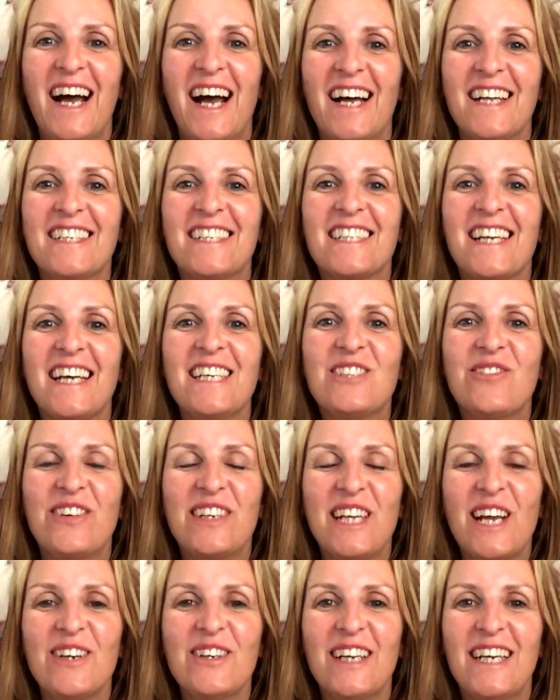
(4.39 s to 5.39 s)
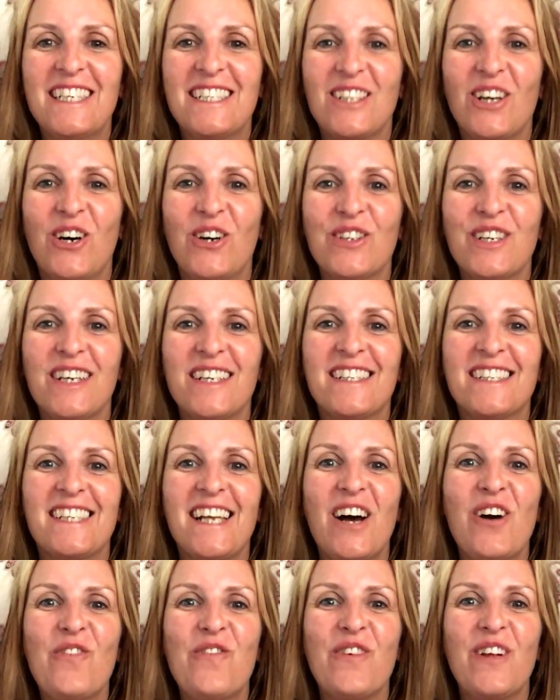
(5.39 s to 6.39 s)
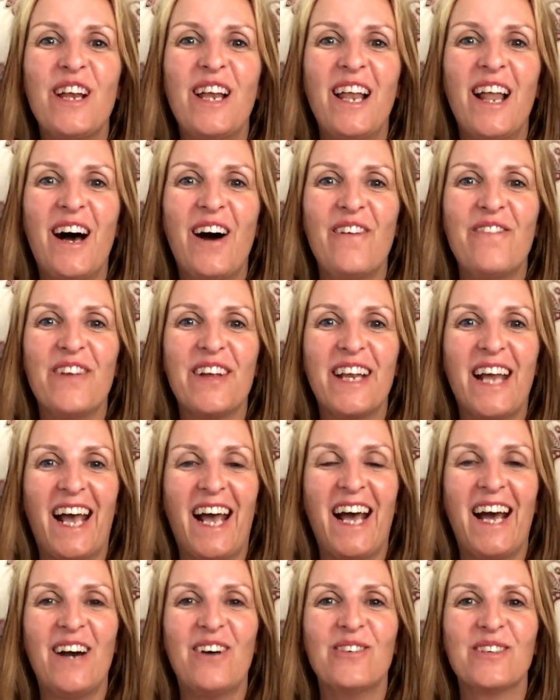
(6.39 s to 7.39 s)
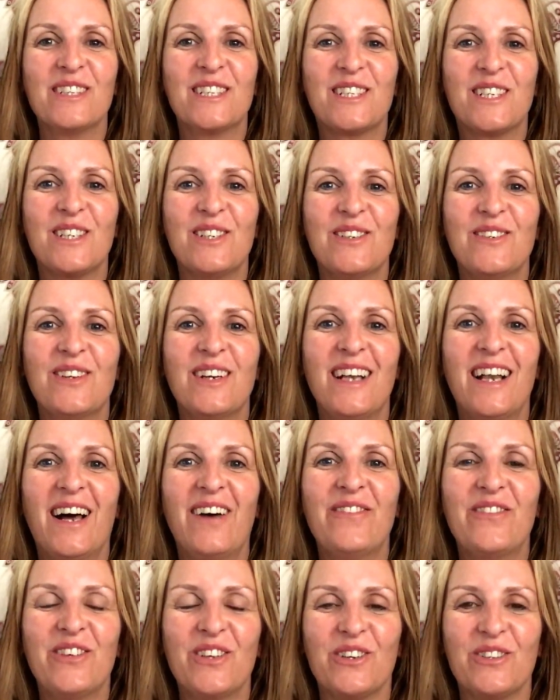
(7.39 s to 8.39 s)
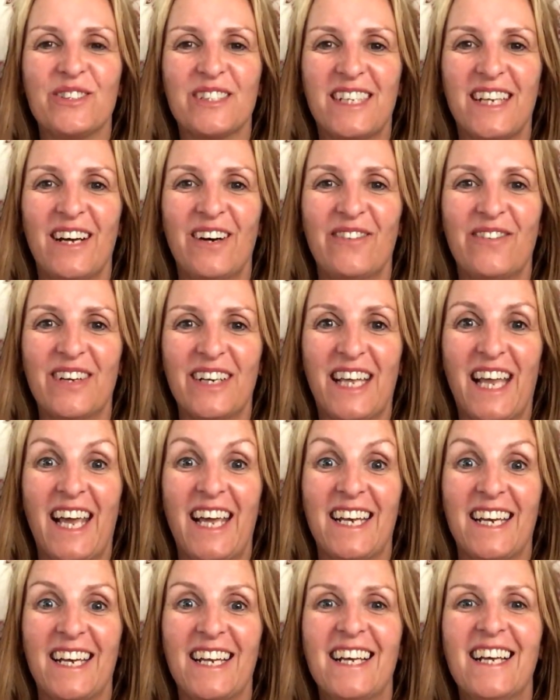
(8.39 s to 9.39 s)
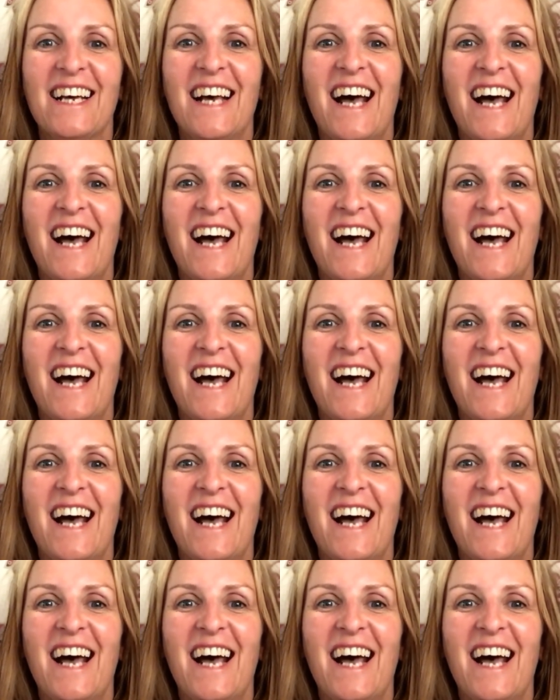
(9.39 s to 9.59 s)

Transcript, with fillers: and today's video is on self-love and how to love yourself again